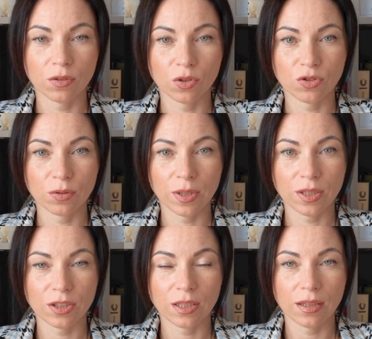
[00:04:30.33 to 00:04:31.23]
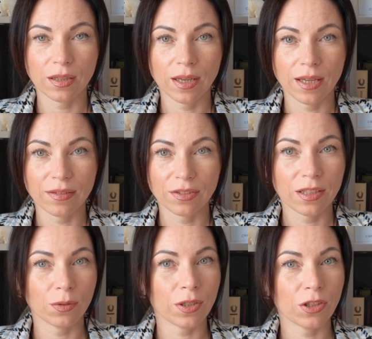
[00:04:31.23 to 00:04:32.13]
usability, and
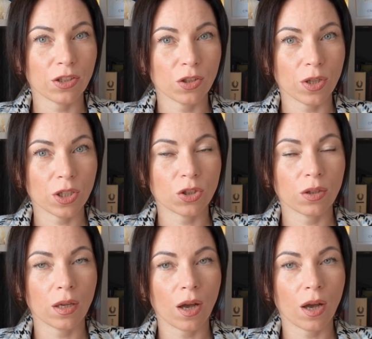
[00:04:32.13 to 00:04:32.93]
seamless integration